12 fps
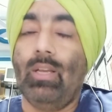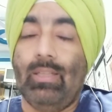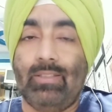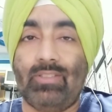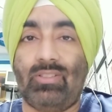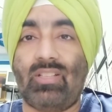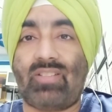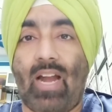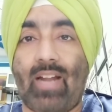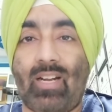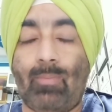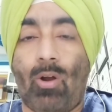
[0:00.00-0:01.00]
This is a
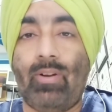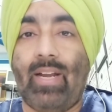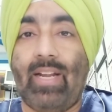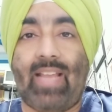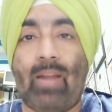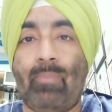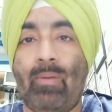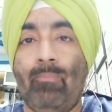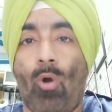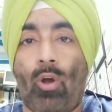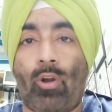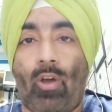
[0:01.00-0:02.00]
standard amount. It can be
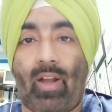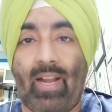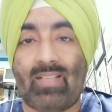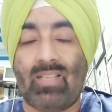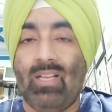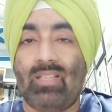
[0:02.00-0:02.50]
more or less.